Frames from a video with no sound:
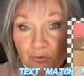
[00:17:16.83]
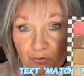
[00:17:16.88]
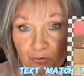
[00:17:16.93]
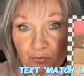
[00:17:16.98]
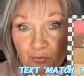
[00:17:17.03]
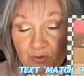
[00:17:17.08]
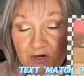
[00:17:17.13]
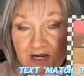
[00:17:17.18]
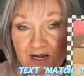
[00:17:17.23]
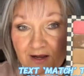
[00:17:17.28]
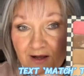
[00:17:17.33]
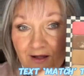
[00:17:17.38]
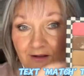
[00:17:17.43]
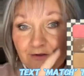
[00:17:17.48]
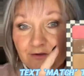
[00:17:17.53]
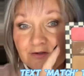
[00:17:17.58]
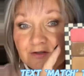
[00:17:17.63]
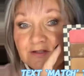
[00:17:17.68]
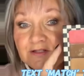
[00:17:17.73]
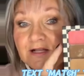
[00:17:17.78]
to 3
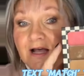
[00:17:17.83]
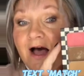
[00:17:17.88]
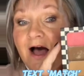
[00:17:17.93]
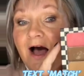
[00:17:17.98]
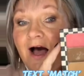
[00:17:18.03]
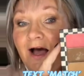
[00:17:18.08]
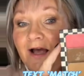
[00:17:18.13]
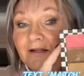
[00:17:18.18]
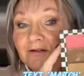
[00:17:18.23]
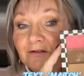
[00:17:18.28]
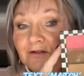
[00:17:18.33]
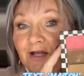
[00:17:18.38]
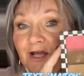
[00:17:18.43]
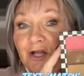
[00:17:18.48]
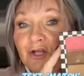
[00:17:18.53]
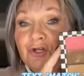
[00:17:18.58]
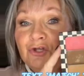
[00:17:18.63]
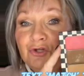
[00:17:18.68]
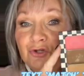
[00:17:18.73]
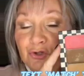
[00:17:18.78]
colors. I
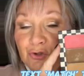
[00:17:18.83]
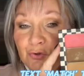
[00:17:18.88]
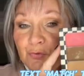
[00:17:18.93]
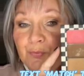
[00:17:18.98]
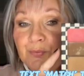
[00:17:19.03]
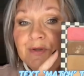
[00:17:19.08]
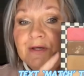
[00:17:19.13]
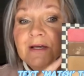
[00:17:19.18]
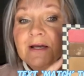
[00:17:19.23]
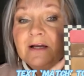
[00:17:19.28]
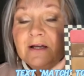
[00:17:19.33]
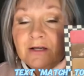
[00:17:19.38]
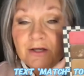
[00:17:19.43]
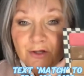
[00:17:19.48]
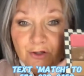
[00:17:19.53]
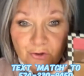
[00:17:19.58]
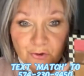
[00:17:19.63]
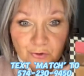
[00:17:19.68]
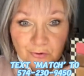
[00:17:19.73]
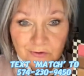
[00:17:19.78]
let you
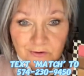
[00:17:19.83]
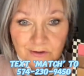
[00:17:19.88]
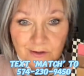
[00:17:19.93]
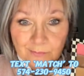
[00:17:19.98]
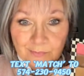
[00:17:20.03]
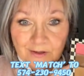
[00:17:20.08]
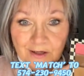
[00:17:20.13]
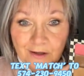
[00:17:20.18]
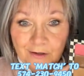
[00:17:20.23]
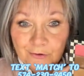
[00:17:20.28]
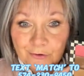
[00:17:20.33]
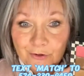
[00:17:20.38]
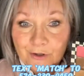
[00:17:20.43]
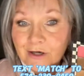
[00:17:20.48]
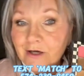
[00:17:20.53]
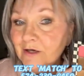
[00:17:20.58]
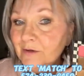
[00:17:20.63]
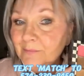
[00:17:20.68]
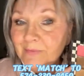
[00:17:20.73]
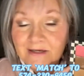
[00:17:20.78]
pick your lip
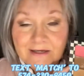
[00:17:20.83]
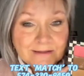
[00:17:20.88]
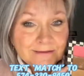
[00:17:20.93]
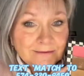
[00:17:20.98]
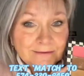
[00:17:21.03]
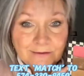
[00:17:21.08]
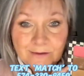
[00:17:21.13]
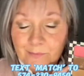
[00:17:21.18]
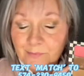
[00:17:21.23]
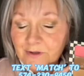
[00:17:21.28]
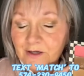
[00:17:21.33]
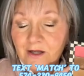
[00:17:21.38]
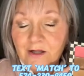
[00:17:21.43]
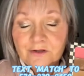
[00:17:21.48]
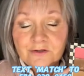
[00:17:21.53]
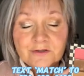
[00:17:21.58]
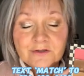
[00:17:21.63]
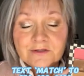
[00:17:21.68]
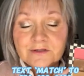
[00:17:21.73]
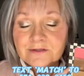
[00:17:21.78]
color, because lip
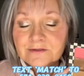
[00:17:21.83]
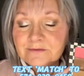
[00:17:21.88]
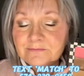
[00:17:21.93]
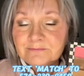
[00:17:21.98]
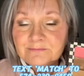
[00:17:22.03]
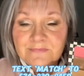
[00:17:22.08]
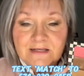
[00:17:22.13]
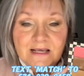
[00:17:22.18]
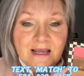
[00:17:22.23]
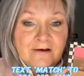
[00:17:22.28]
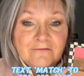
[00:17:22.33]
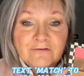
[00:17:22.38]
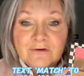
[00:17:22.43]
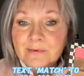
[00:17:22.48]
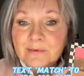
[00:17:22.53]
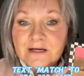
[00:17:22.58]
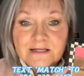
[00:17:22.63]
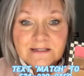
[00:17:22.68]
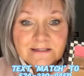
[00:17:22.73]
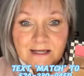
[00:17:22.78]
colors,
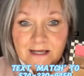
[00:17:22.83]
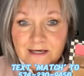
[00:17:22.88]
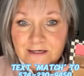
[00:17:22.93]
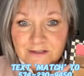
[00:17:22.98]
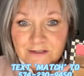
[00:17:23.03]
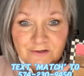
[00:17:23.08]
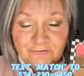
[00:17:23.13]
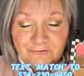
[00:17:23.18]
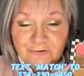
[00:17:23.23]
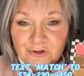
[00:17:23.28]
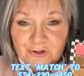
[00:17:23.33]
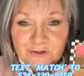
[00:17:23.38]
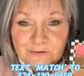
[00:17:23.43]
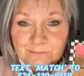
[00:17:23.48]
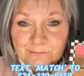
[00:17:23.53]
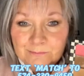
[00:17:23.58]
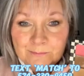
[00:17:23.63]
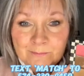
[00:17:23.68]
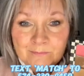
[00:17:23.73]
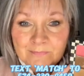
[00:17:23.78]
everybody's got a
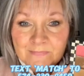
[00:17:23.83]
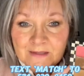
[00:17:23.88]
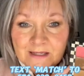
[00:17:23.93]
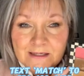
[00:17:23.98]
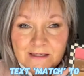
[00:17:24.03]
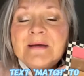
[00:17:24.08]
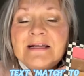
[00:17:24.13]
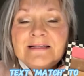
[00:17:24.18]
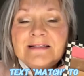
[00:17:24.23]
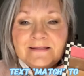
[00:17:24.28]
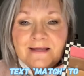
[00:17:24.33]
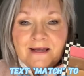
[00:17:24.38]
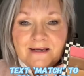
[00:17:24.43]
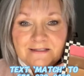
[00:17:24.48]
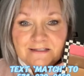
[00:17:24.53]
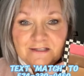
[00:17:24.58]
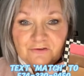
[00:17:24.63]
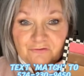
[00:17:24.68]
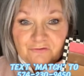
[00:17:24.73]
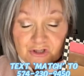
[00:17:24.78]
different
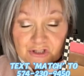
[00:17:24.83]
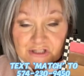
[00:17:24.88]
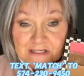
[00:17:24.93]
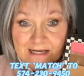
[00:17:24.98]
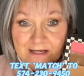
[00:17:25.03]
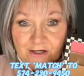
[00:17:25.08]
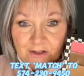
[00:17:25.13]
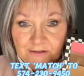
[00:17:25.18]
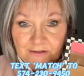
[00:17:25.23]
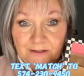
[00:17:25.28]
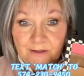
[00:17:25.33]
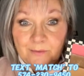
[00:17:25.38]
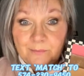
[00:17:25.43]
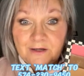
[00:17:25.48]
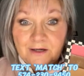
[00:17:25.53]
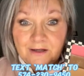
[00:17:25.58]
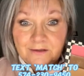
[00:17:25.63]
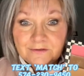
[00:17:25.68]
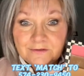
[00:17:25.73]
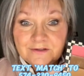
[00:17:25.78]
take on
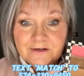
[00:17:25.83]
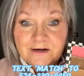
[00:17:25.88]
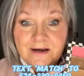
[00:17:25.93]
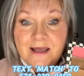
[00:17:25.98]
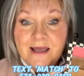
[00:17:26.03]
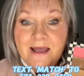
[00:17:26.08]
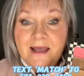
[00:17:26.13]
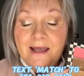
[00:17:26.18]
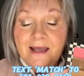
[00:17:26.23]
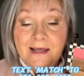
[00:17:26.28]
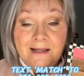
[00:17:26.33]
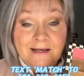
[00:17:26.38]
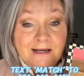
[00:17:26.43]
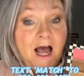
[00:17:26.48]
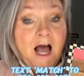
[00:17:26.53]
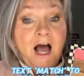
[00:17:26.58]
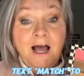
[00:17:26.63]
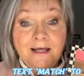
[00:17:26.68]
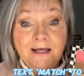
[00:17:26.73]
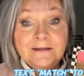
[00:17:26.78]
lip color.
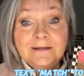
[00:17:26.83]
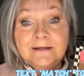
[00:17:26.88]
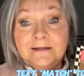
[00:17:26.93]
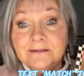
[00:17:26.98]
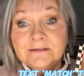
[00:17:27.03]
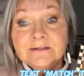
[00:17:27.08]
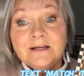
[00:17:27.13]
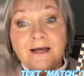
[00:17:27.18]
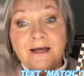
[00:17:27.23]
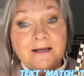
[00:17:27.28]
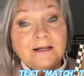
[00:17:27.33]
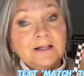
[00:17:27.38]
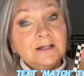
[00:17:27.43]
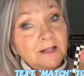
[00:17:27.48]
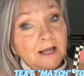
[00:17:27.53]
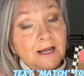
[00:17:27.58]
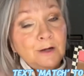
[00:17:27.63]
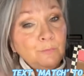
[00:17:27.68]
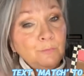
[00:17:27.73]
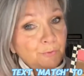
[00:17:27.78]
And I kind
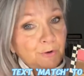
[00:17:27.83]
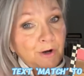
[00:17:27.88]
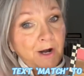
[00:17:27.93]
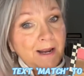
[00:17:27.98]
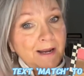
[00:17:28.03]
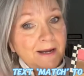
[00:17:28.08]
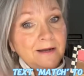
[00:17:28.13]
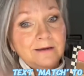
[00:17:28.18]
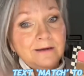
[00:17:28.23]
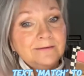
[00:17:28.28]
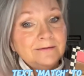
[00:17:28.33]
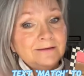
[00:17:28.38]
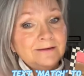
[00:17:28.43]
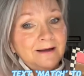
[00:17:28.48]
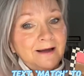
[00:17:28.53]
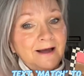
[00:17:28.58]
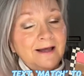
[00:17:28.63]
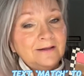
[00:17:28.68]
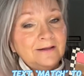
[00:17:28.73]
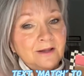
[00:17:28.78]
of like bright.
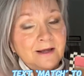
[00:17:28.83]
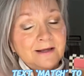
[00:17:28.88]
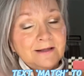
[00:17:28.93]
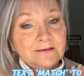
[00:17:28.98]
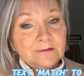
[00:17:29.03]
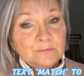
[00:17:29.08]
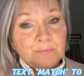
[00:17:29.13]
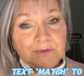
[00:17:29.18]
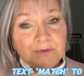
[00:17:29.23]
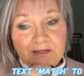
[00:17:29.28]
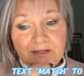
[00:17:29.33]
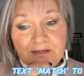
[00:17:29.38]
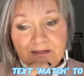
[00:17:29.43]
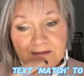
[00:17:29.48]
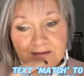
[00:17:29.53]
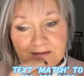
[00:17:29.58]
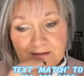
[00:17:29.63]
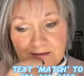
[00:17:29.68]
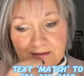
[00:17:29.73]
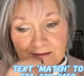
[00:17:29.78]
I like the
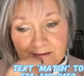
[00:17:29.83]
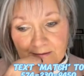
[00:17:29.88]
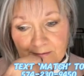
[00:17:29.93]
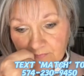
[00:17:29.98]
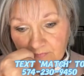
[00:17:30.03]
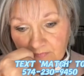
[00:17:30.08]
pink,